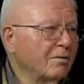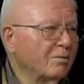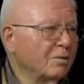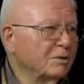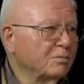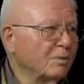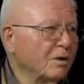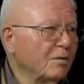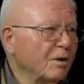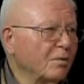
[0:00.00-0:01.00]
was one
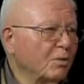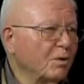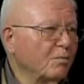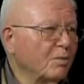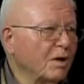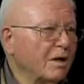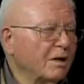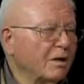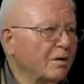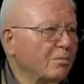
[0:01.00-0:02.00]
of, one of my
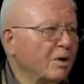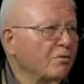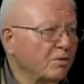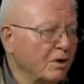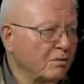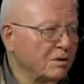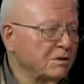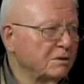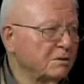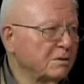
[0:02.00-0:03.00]
uh, my
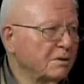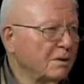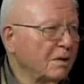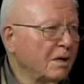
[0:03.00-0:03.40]
favorites. Mm -hmm.